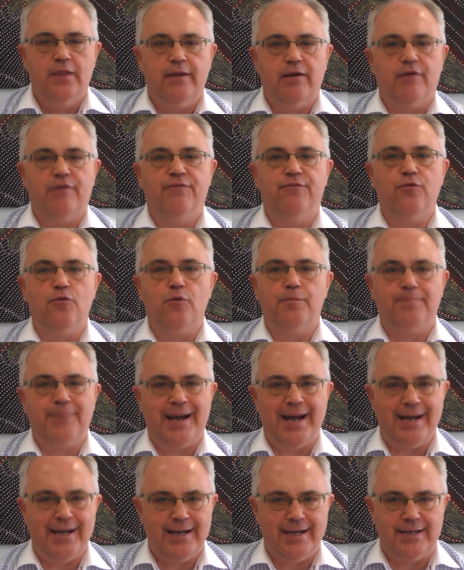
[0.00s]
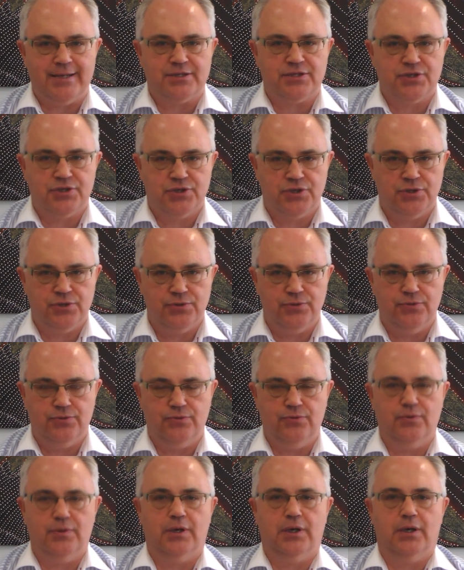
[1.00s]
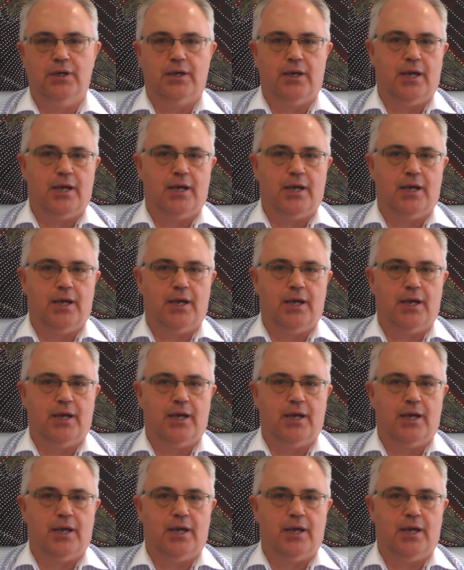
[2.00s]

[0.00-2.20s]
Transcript: There are 4 parts to